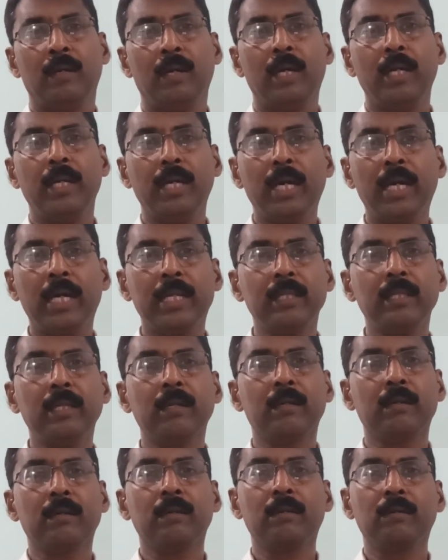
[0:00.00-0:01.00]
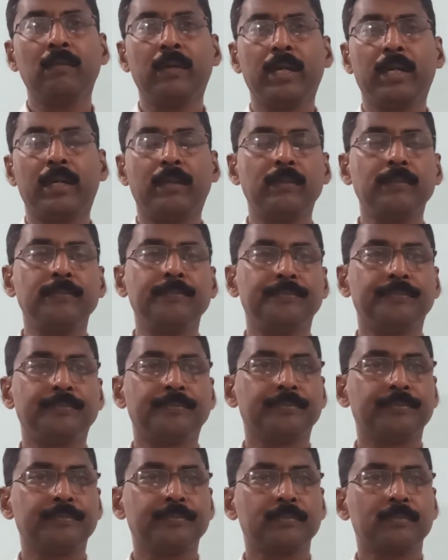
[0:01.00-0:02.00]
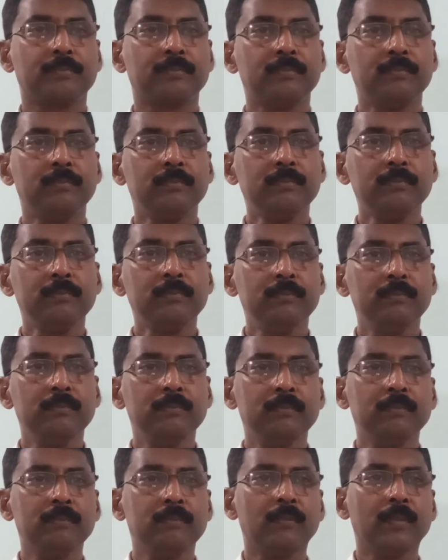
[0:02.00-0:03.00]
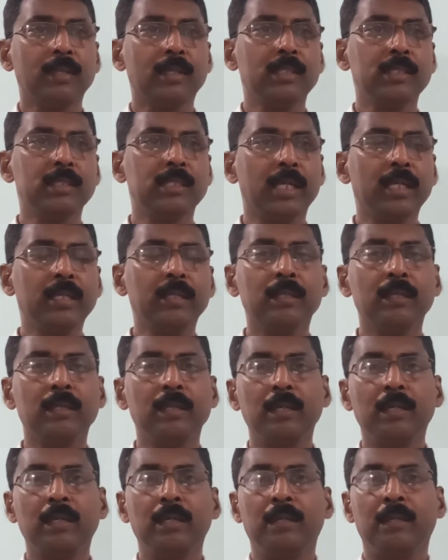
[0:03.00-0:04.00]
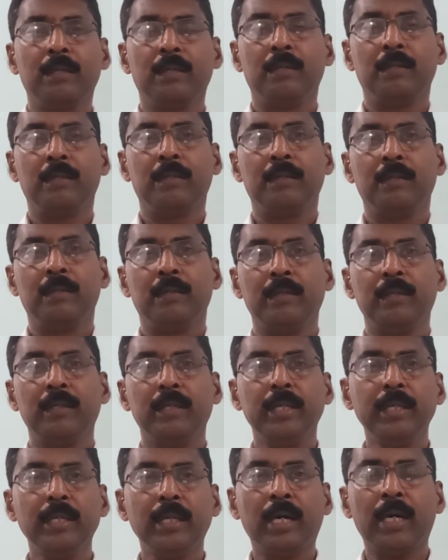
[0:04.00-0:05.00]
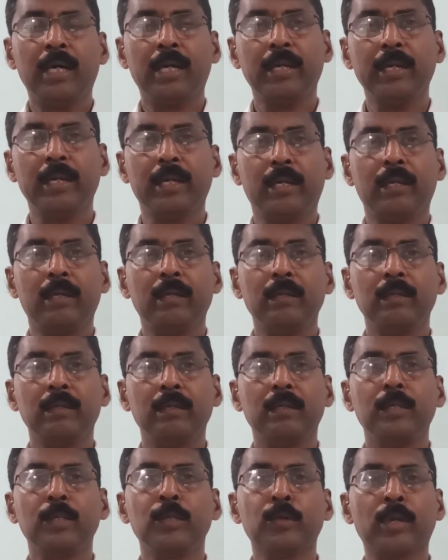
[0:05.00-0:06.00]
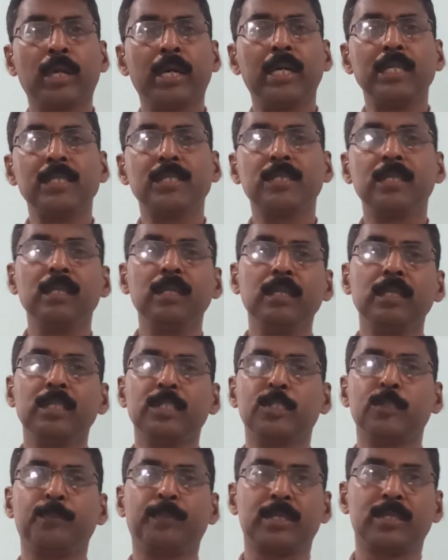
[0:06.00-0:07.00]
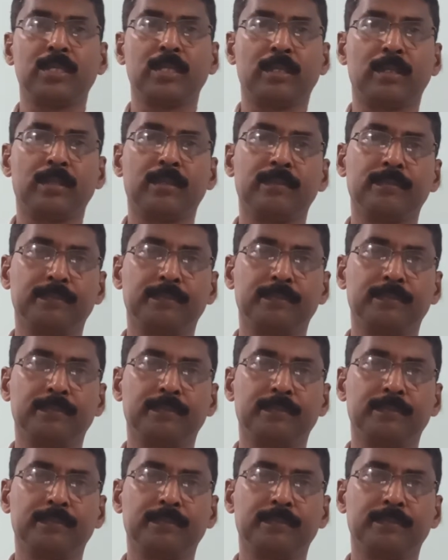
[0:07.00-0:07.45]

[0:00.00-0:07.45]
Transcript: And another one is that in RNA, uracil is present.